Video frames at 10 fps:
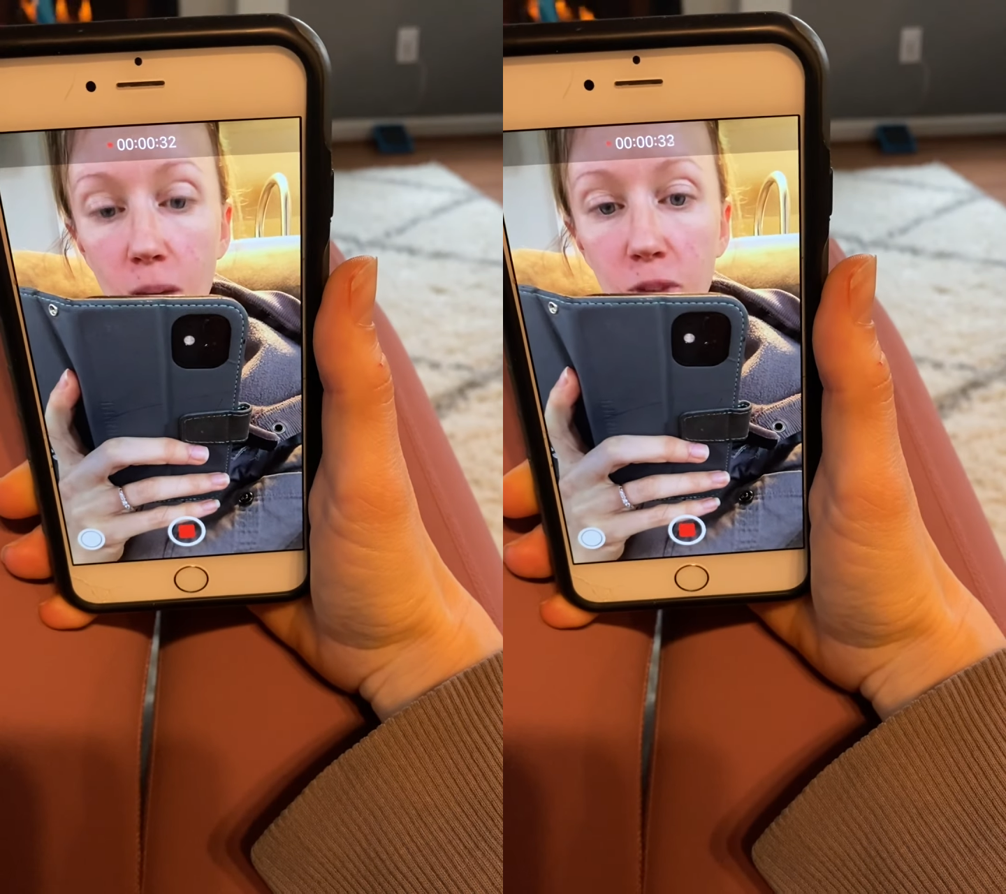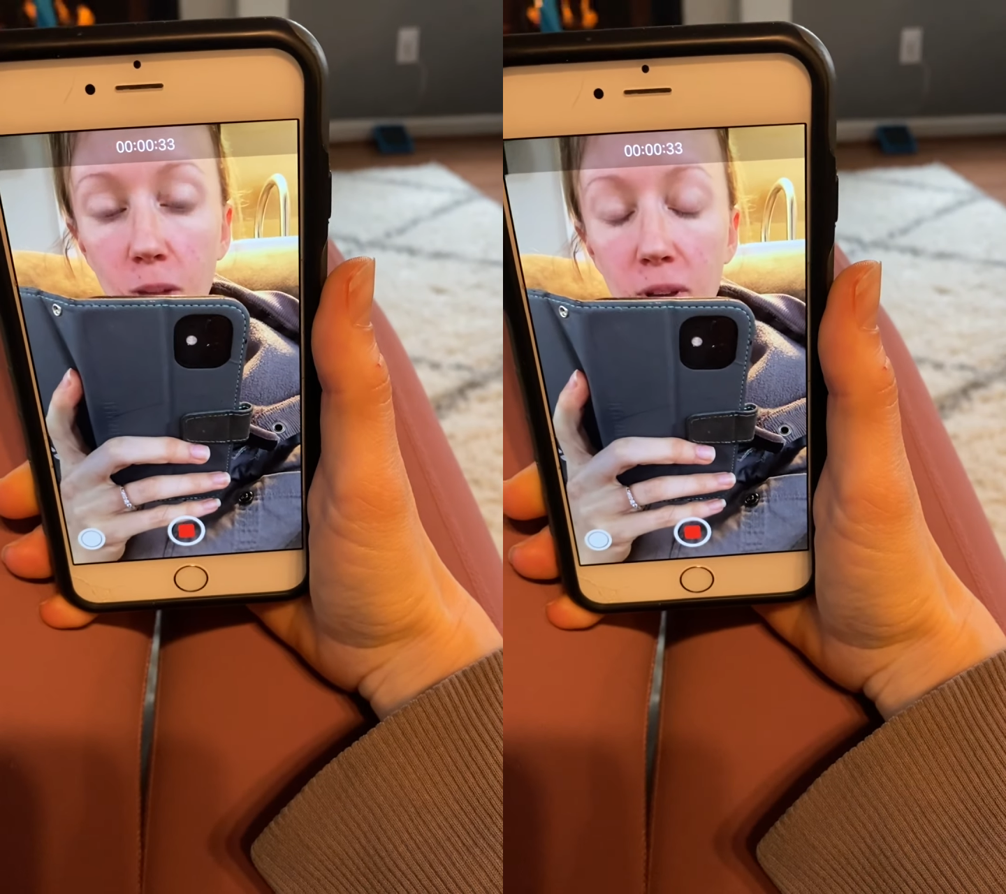
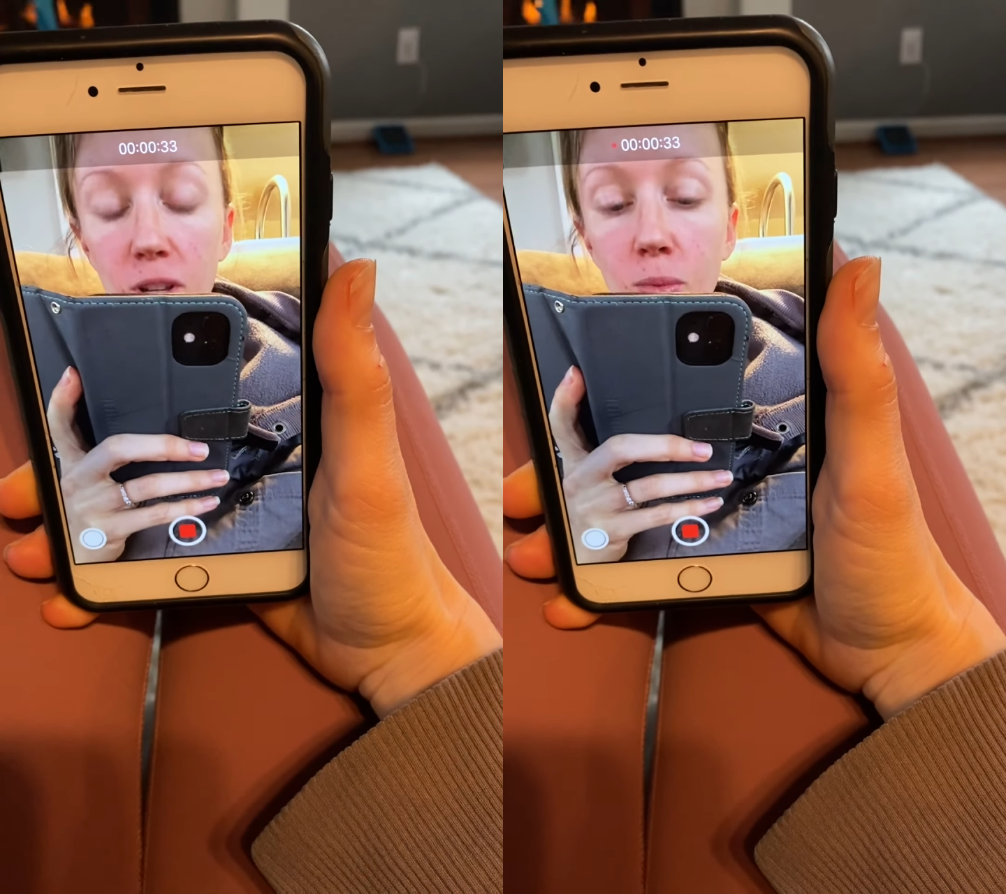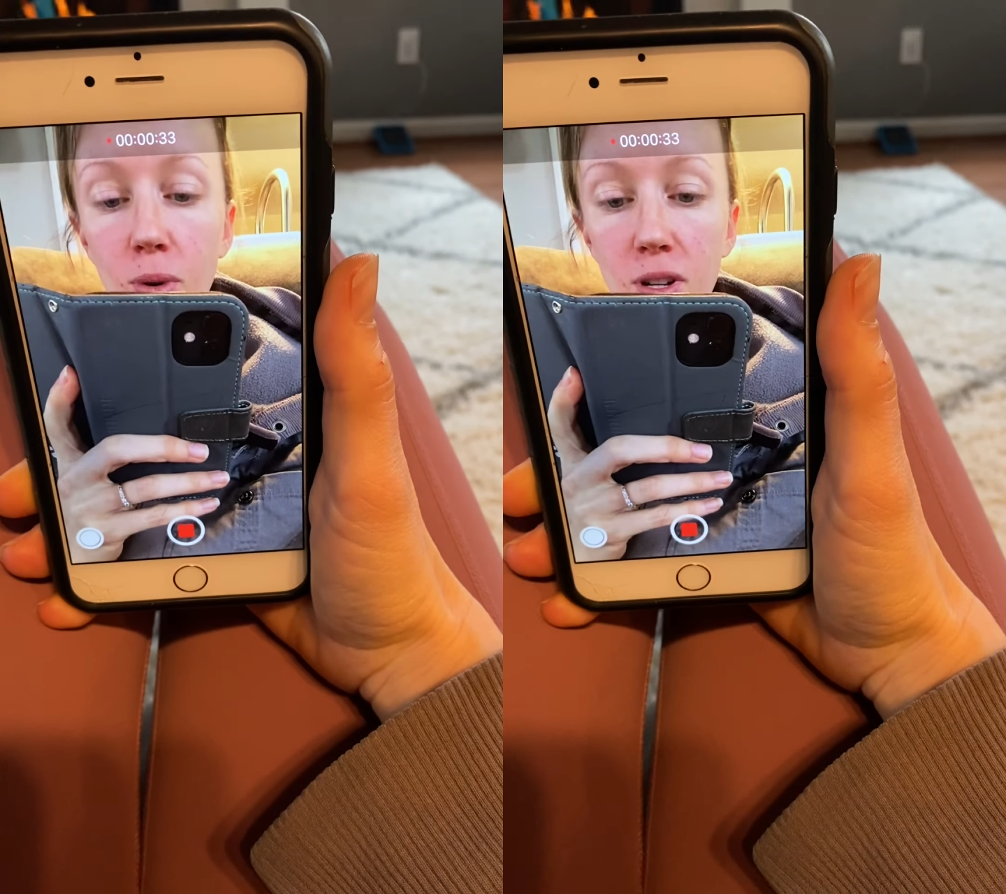me all about the
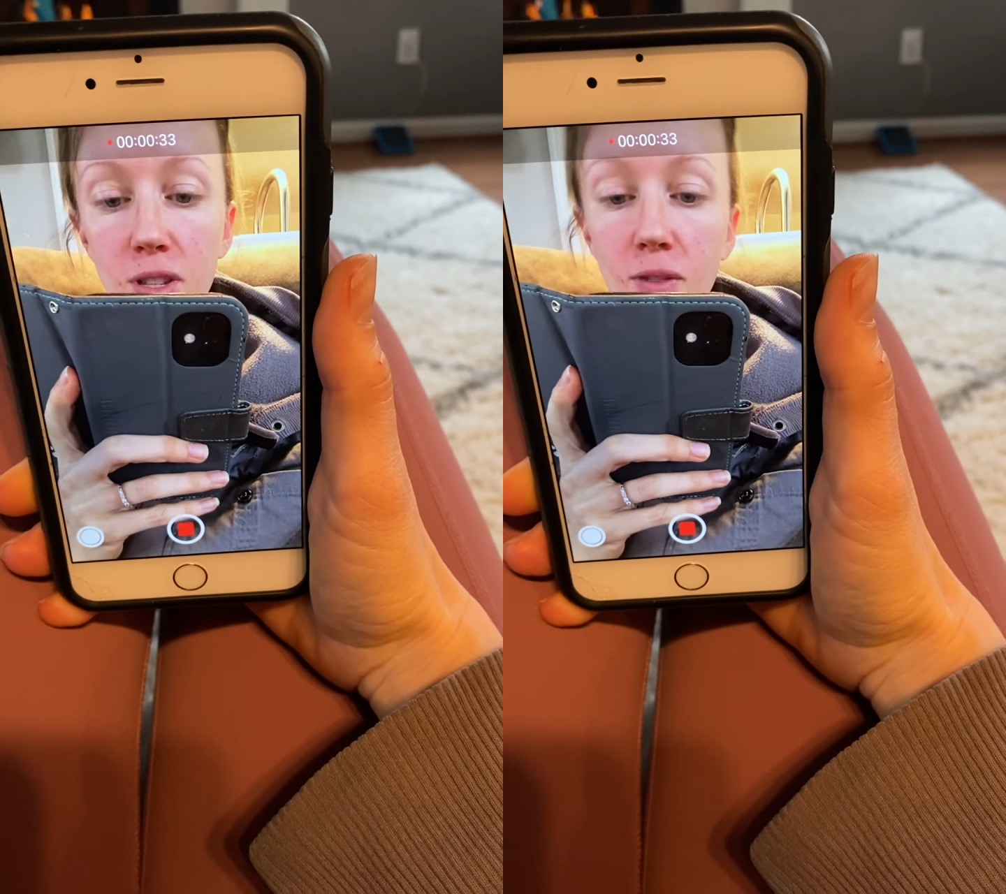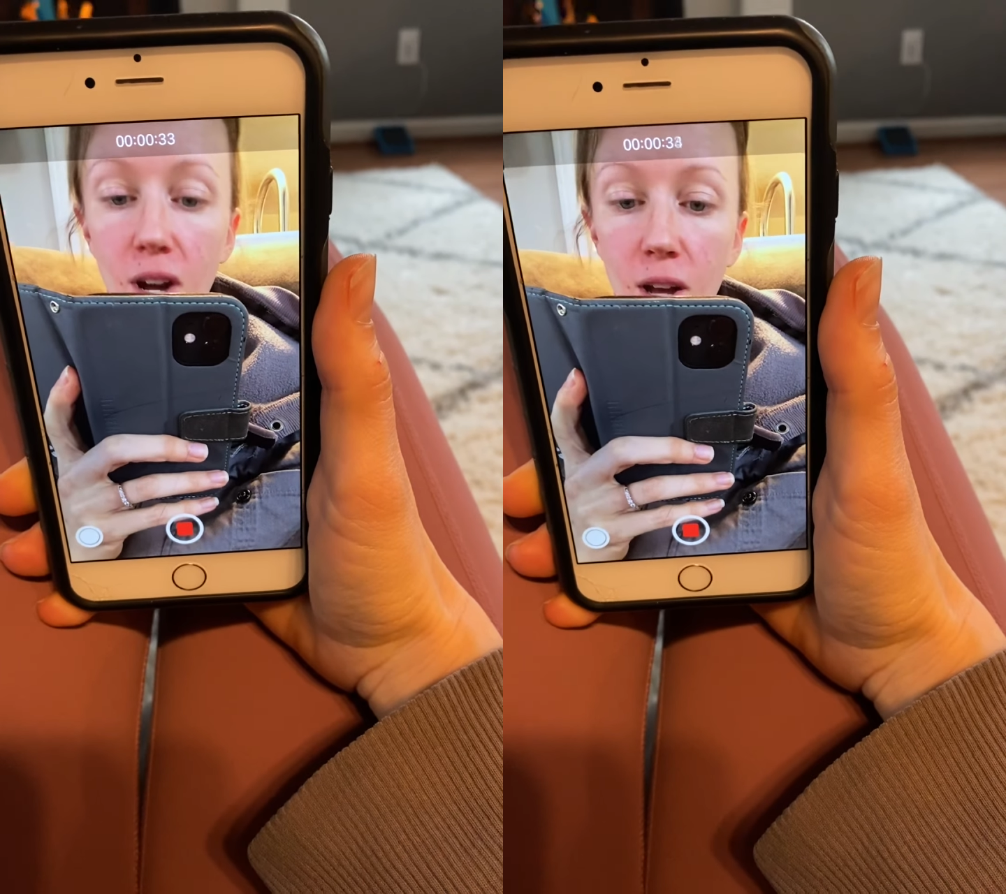importance
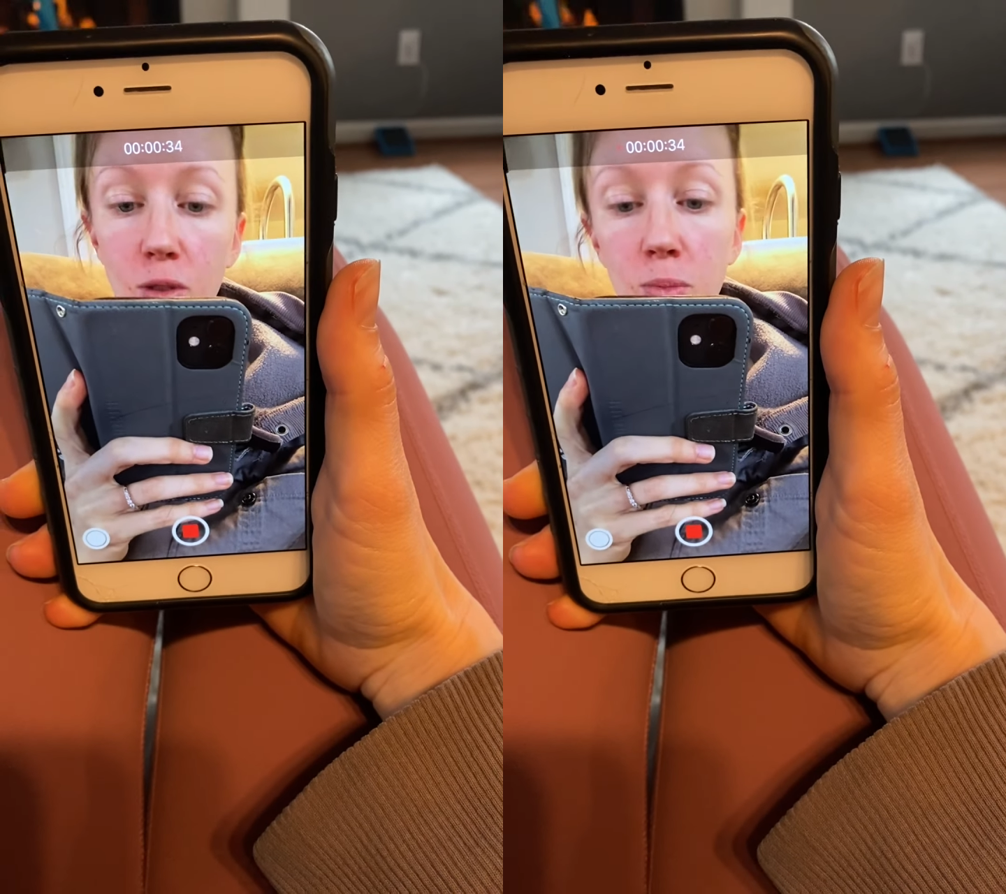of gut health,